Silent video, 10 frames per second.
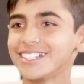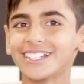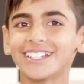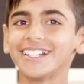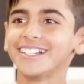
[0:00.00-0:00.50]

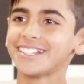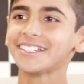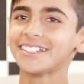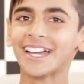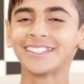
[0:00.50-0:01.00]
Yes.
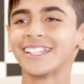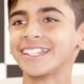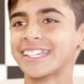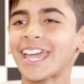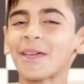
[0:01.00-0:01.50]
And
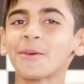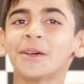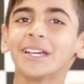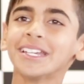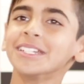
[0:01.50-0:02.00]
then came,
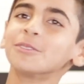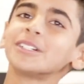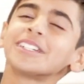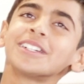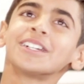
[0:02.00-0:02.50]
he